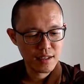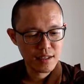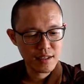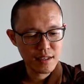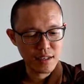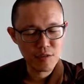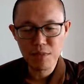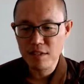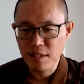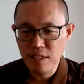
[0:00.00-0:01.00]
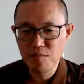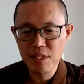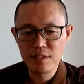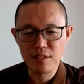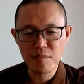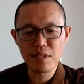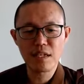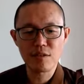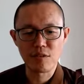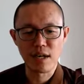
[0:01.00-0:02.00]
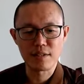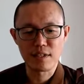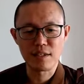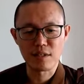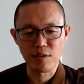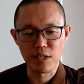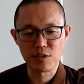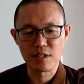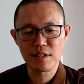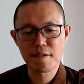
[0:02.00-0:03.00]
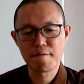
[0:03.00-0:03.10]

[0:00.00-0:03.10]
It'd be similar to asking the question,